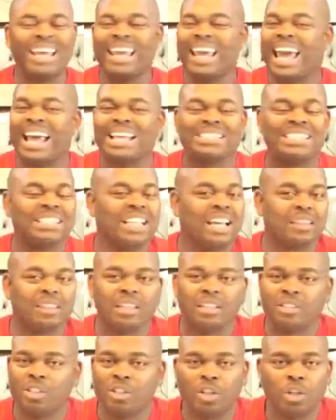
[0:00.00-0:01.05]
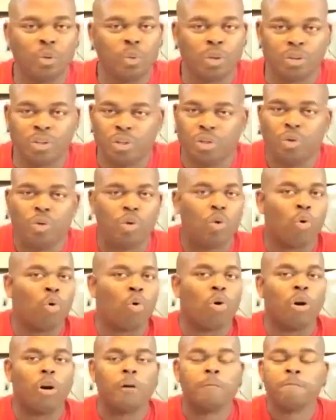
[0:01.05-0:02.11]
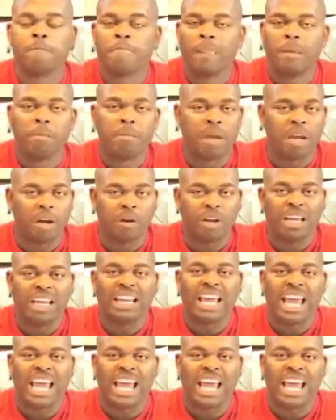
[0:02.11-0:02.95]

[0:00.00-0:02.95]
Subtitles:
It has nothing to do with you or Mary.